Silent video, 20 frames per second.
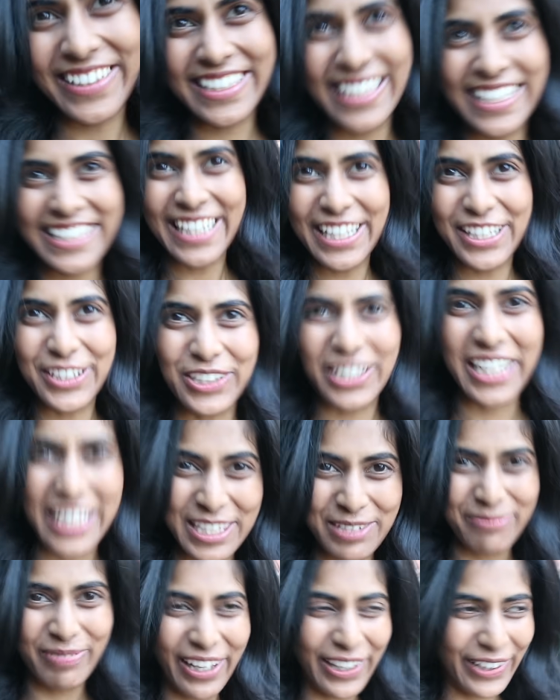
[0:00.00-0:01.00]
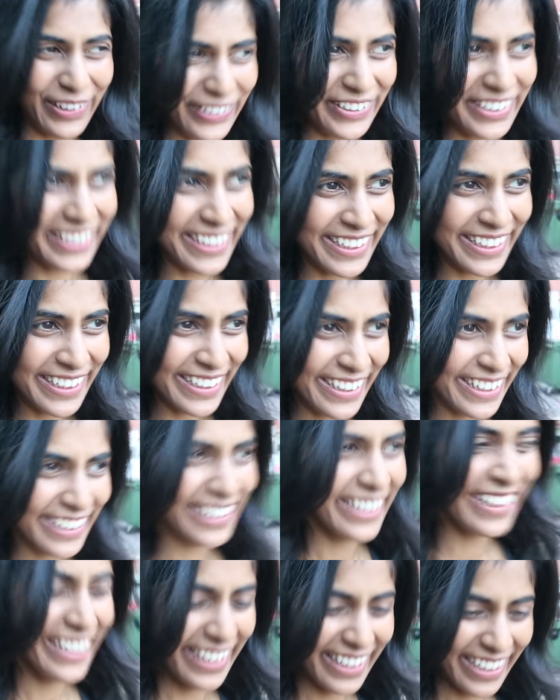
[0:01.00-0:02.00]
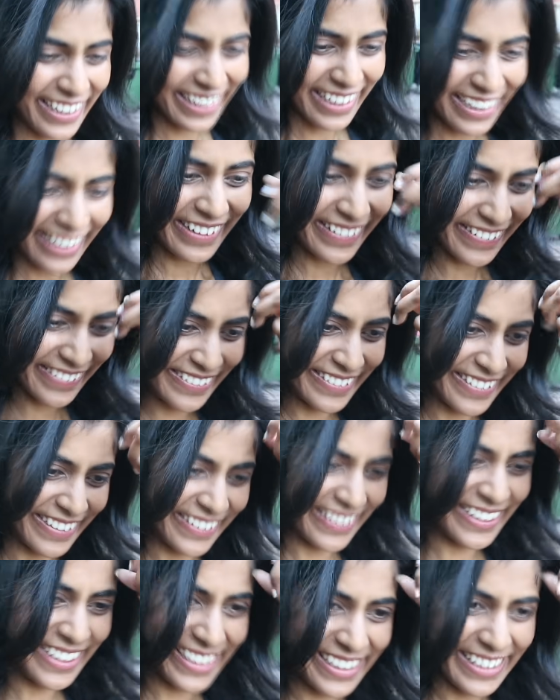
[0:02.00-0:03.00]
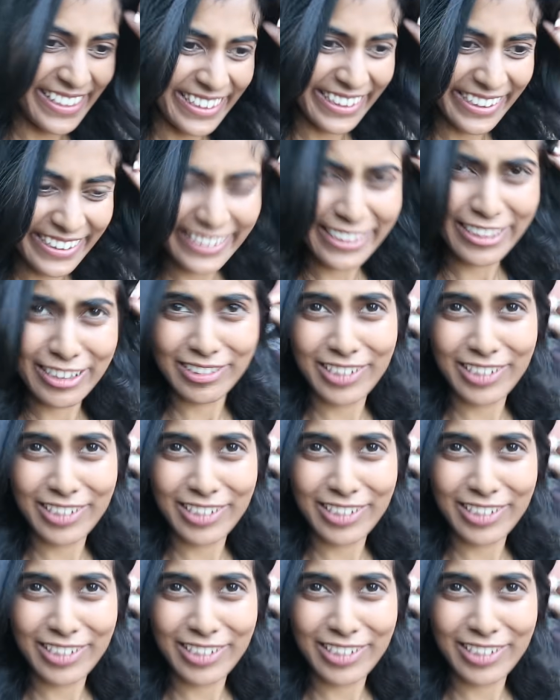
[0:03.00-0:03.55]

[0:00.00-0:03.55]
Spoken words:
He's like, "You're gonna explode." Oh, guys,